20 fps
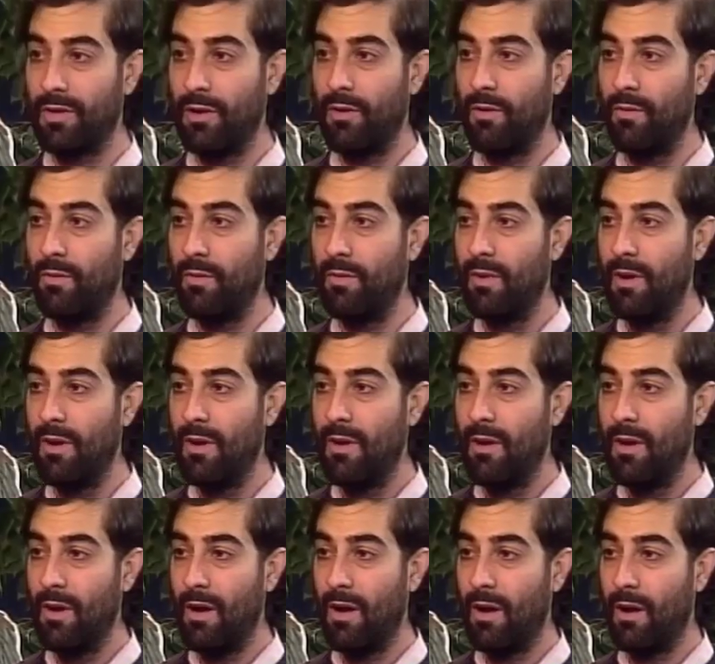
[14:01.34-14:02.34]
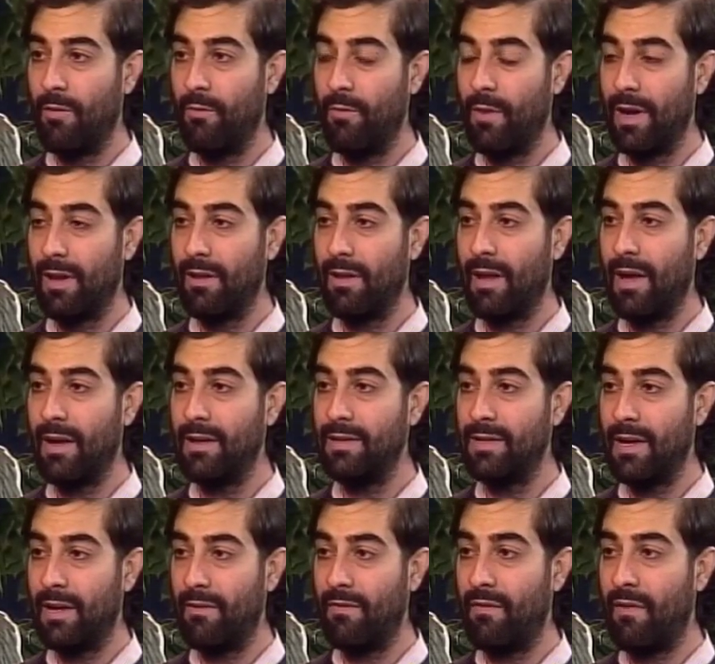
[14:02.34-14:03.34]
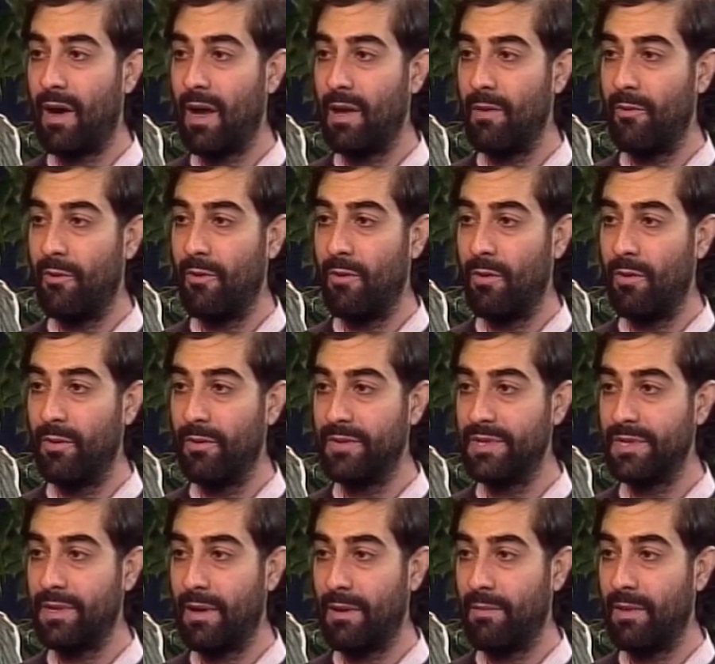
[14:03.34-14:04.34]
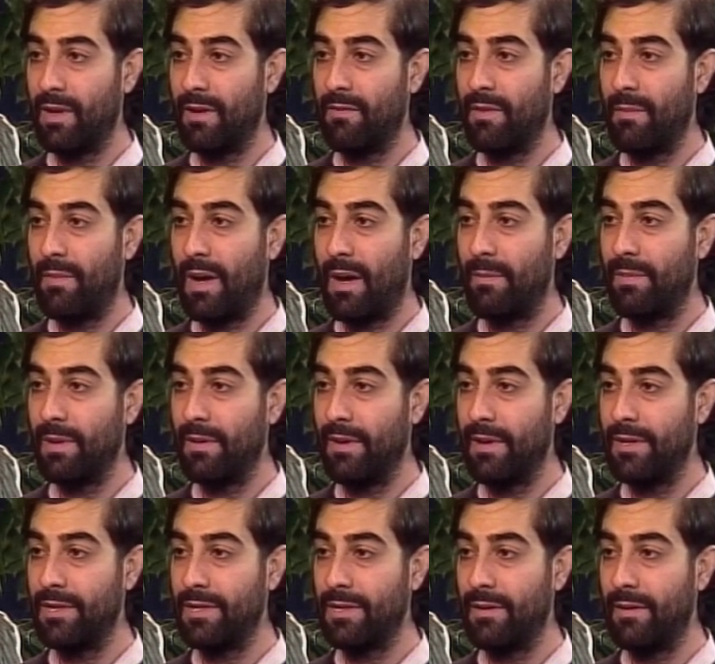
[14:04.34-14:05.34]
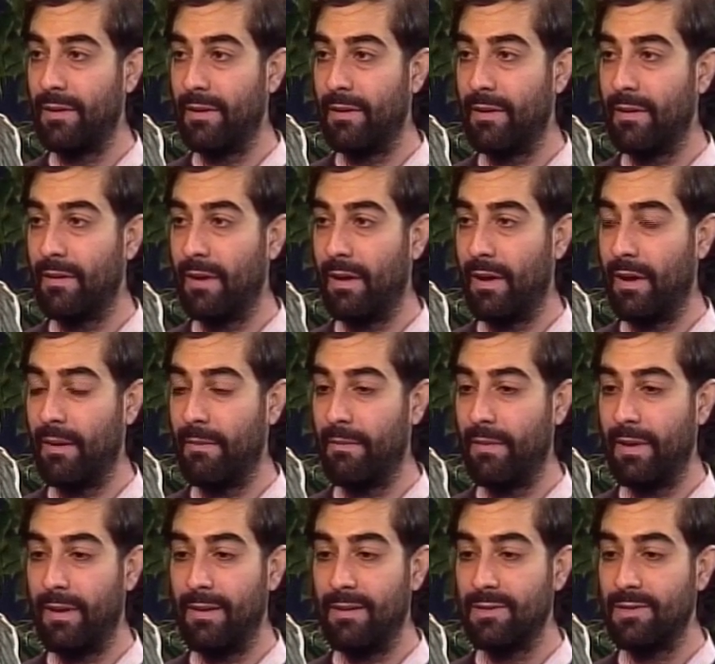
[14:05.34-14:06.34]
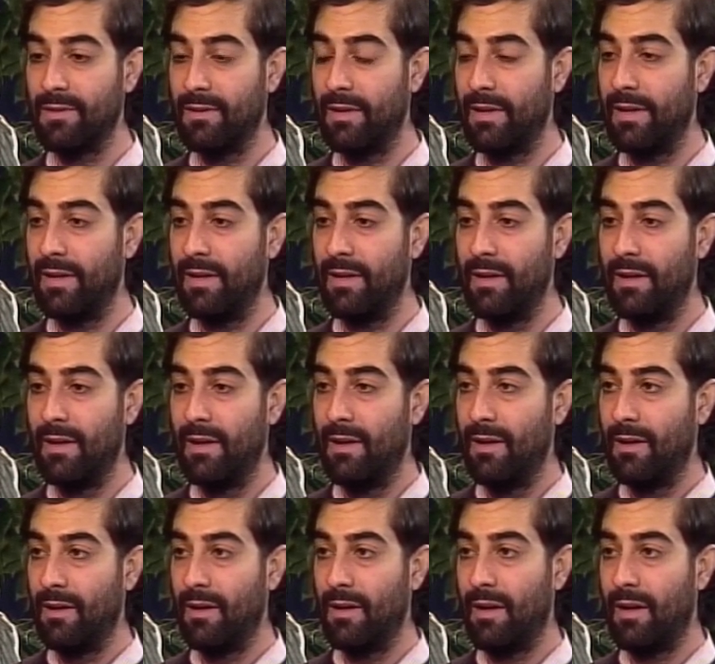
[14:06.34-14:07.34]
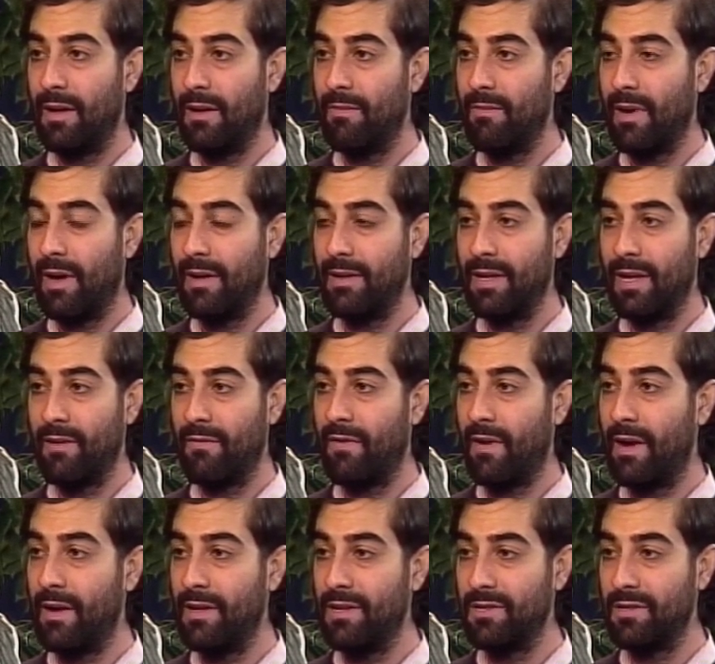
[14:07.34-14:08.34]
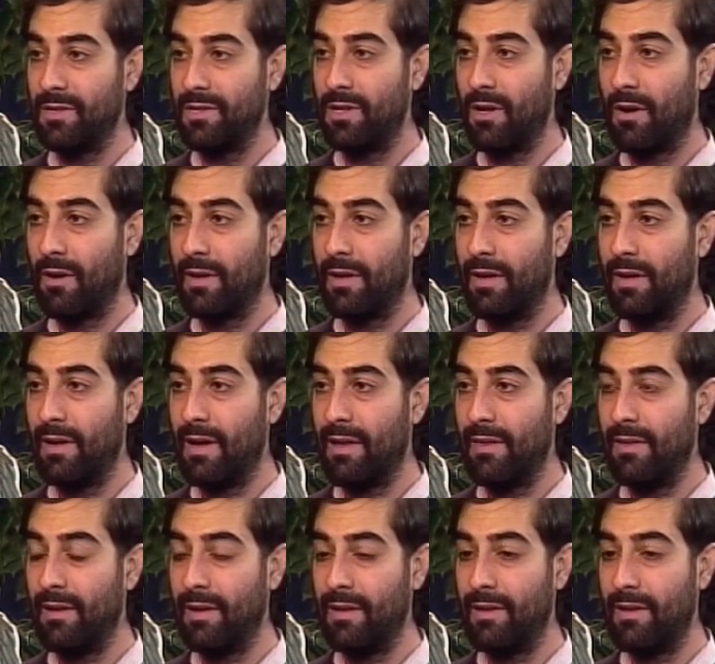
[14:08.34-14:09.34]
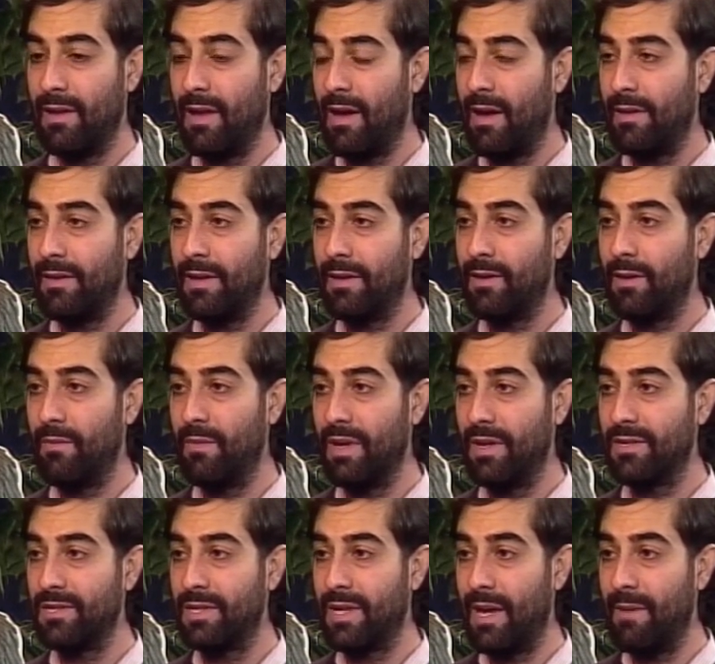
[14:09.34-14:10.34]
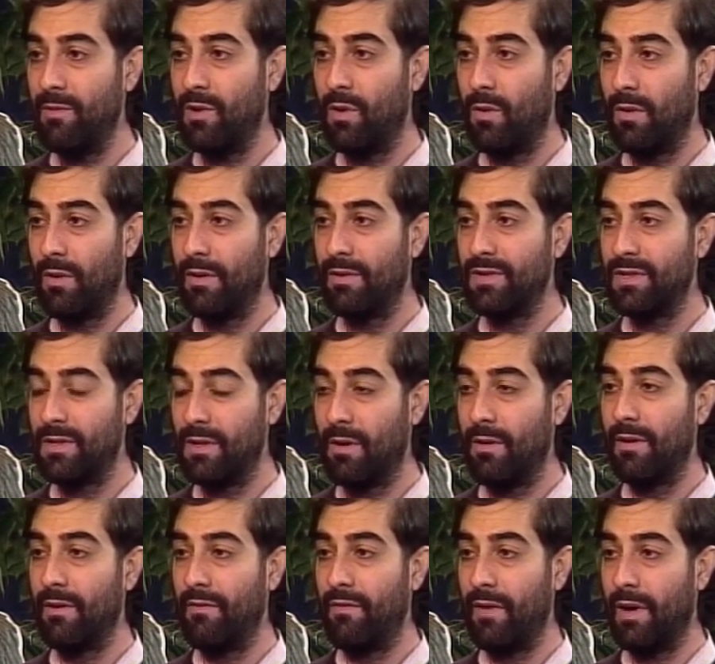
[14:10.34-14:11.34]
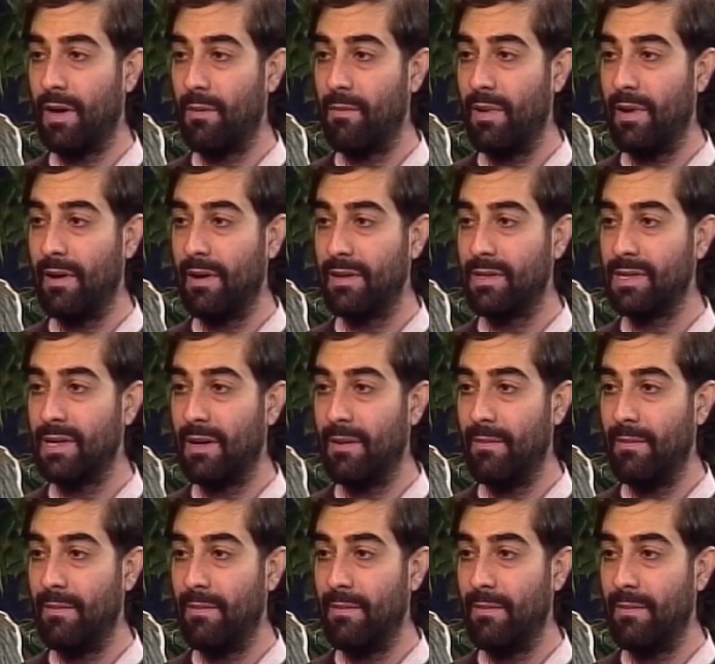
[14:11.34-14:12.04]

are a readily identifiable segment of the population, easily identified, easily targeted, I think they're being scapegoated a fair bit.